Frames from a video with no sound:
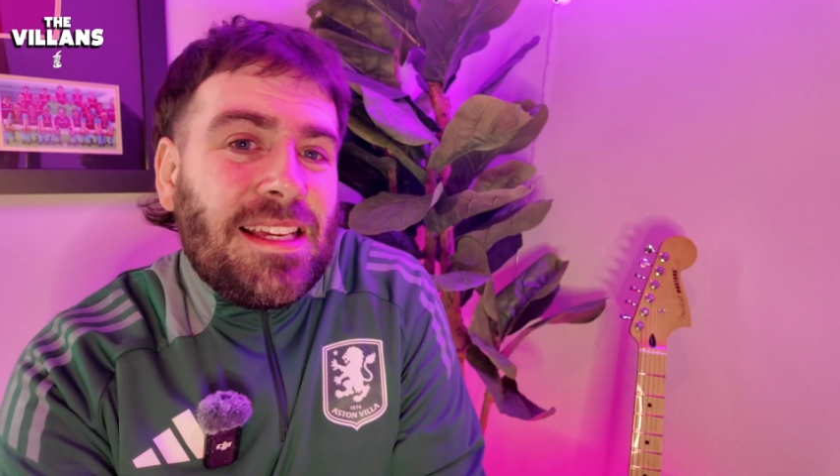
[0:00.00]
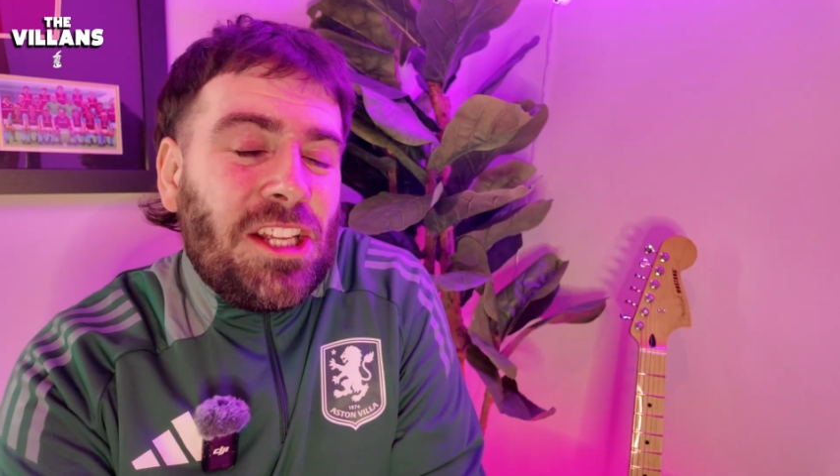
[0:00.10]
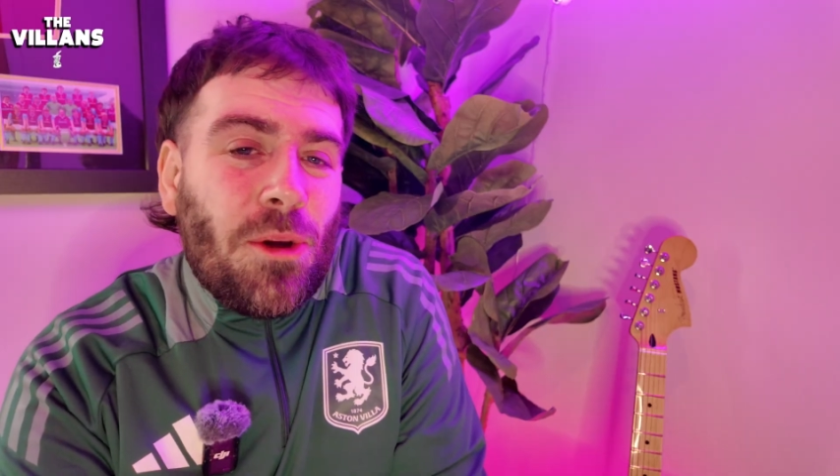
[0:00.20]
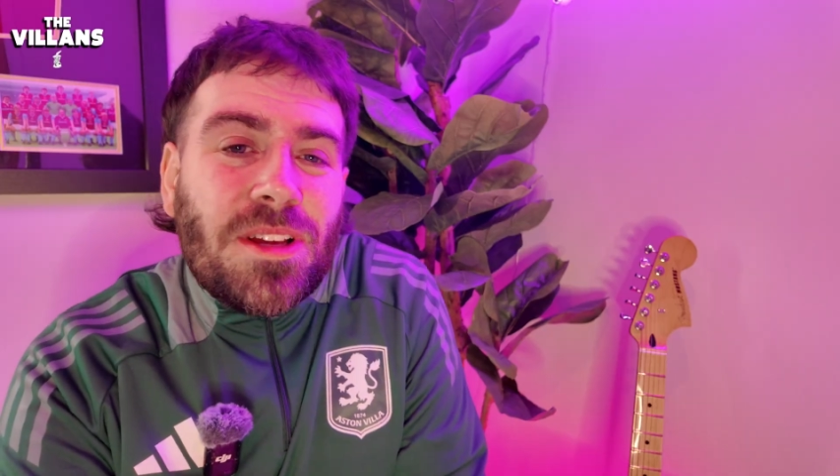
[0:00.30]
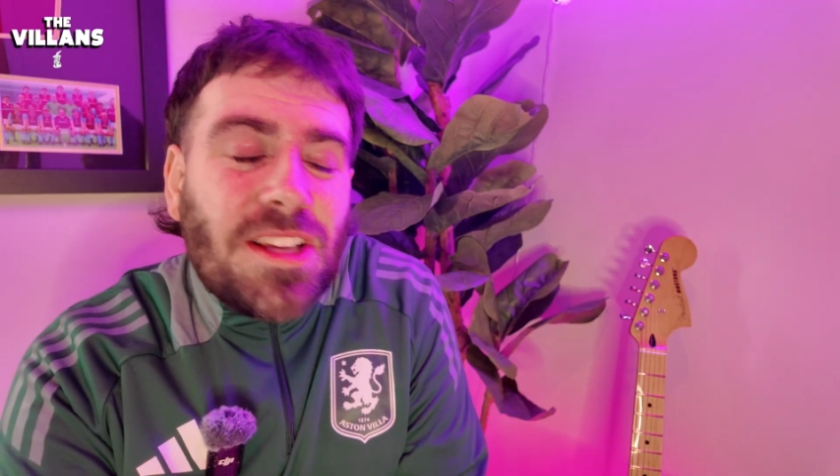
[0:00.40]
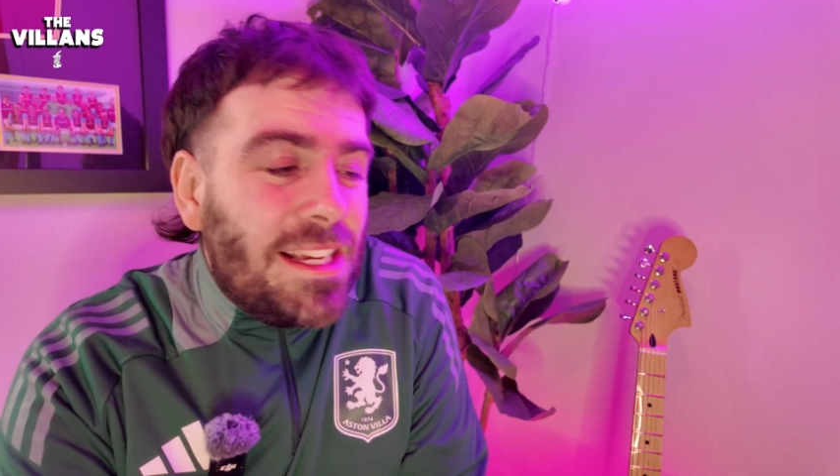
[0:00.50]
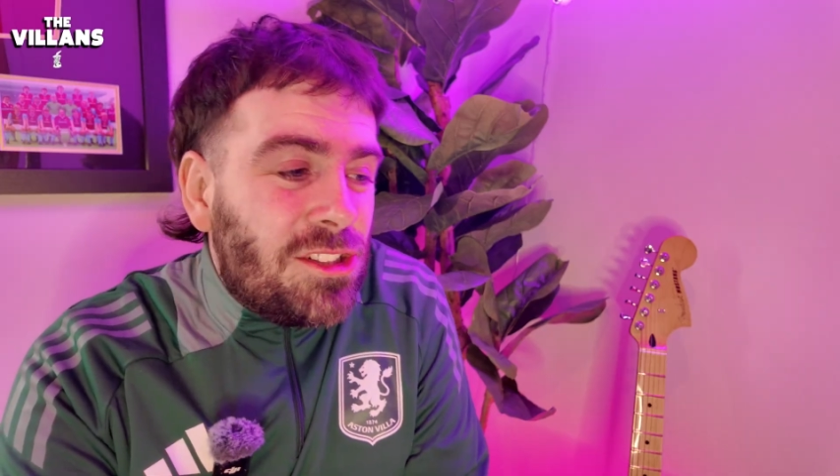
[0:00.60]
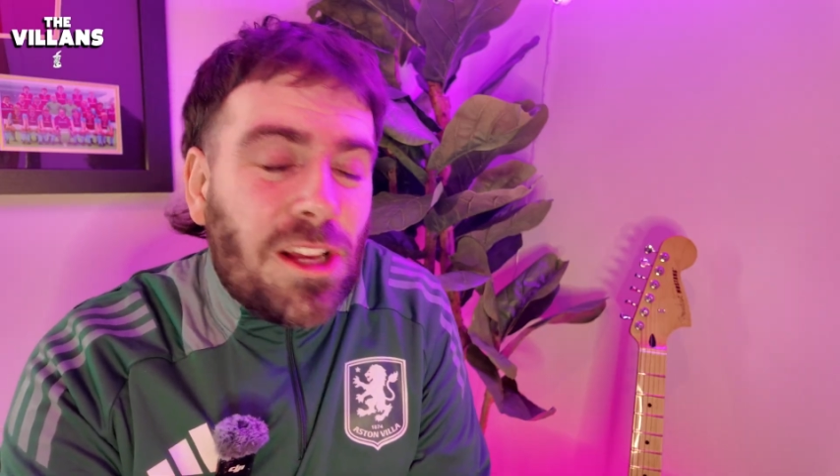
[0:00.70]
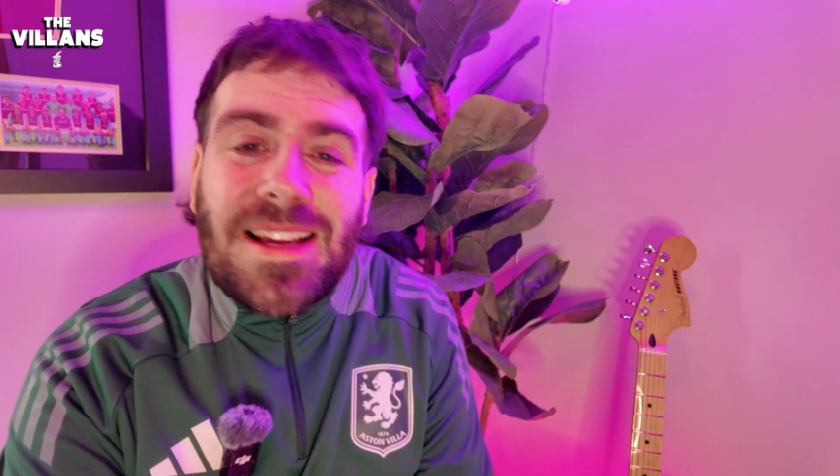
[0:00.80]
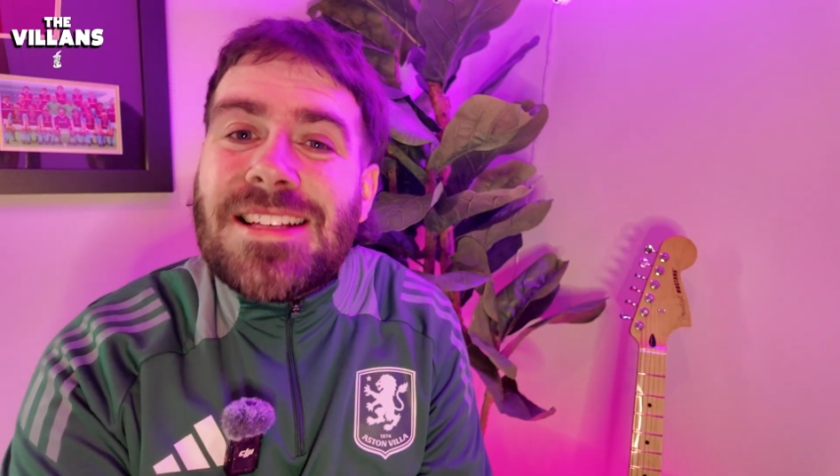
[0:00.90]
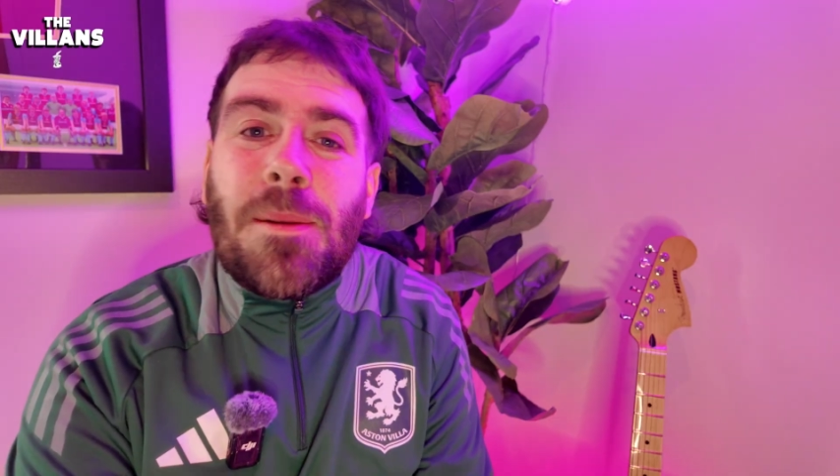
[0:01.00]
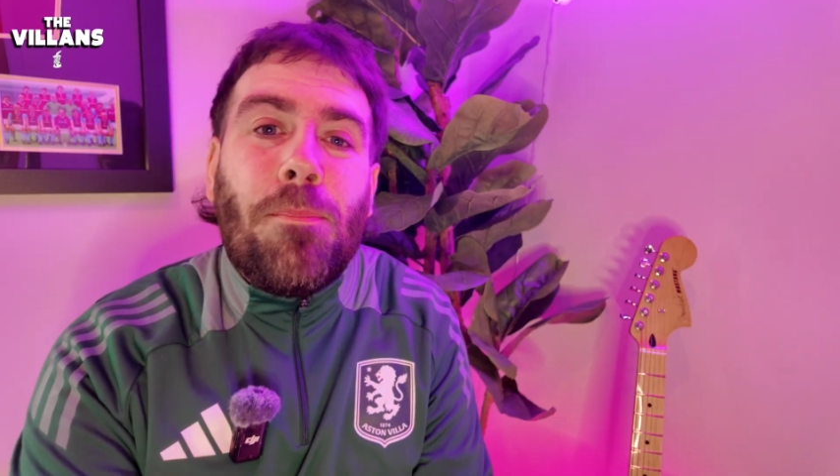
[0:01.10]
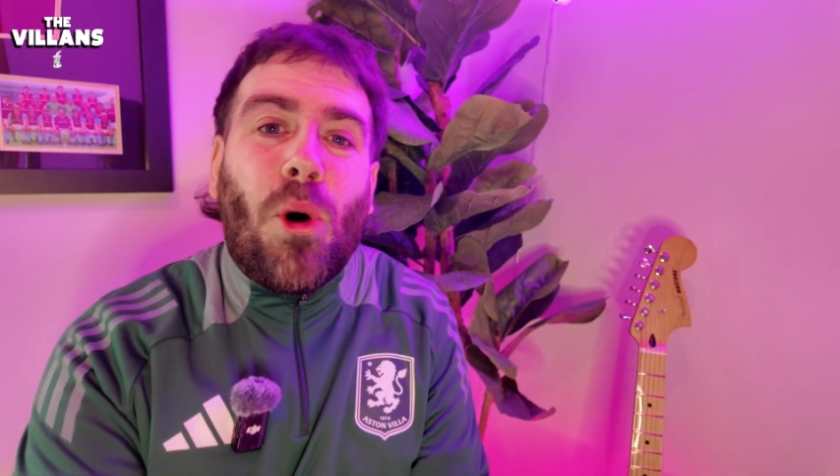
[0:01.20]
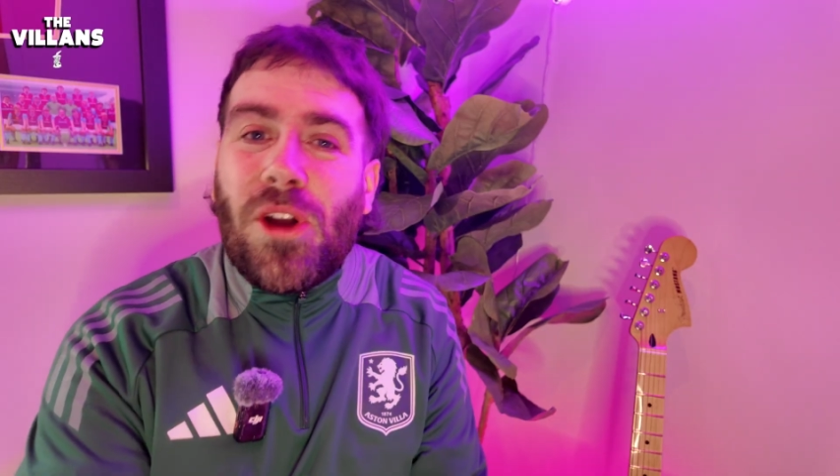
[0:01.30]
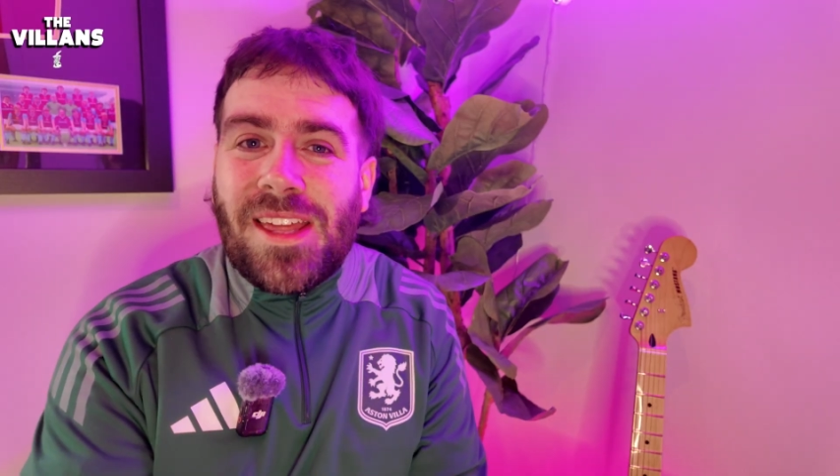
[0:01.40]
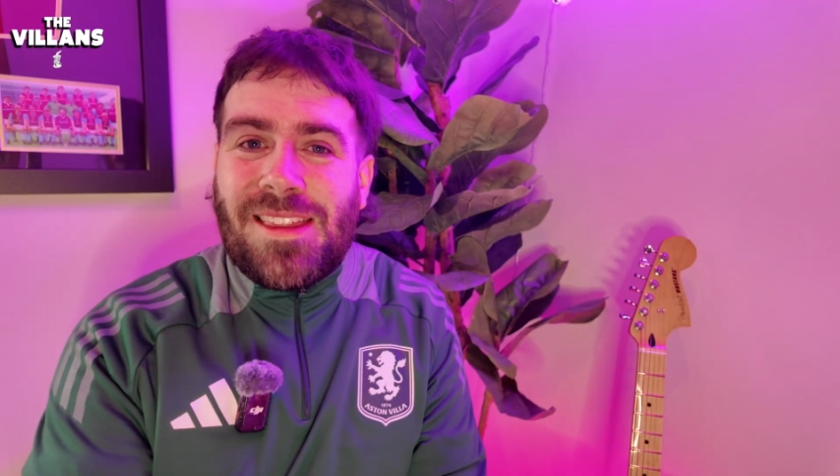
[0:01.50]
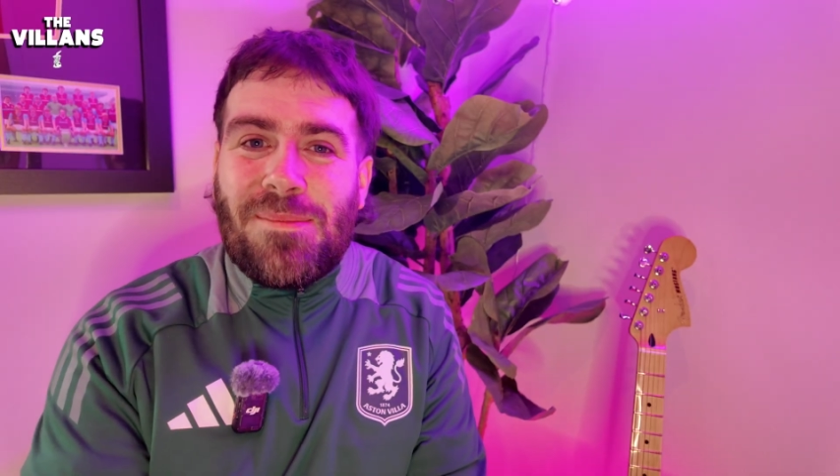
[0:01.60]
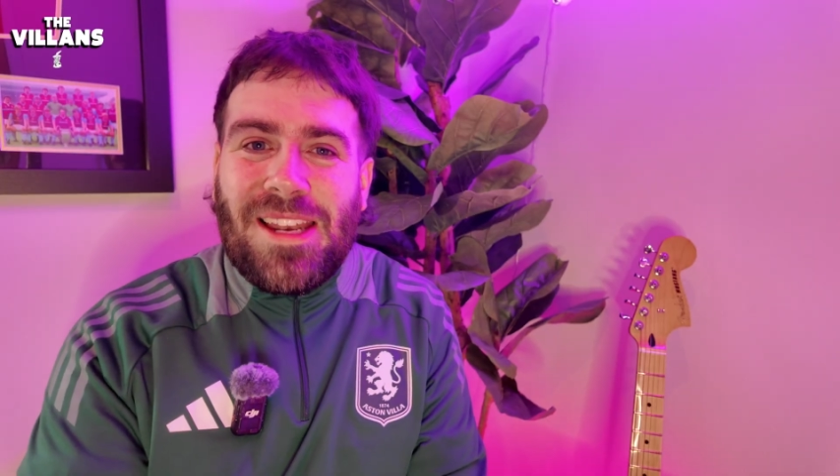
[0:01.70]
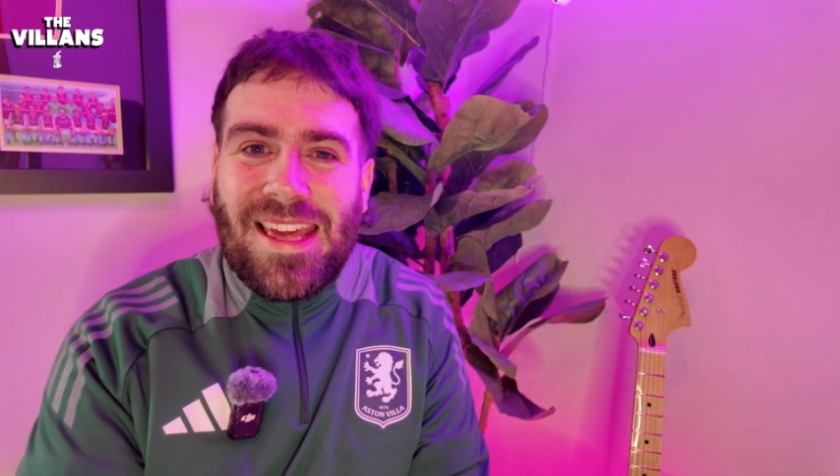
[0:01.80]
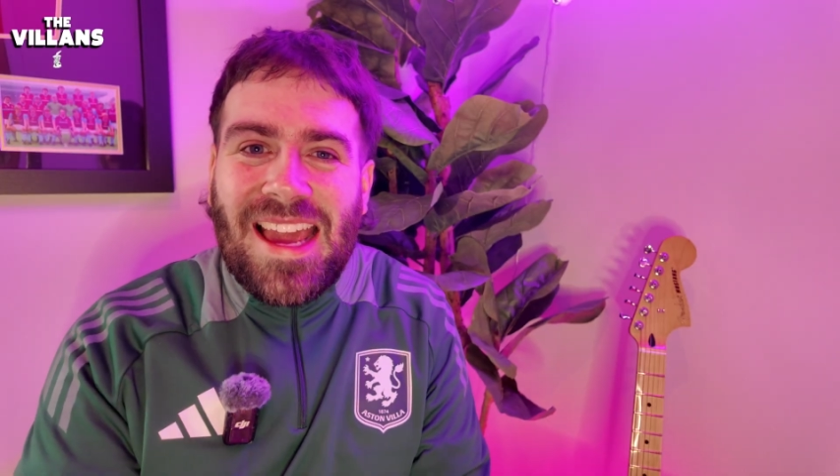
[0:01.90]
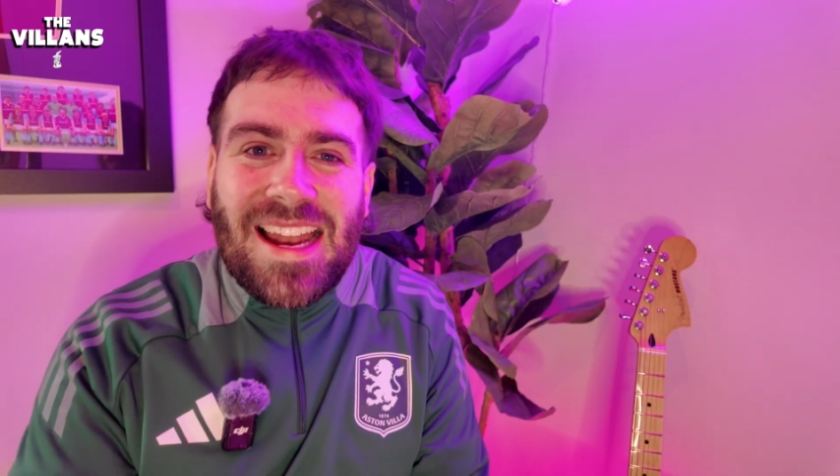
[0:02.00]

You know, he's a boy at the minute,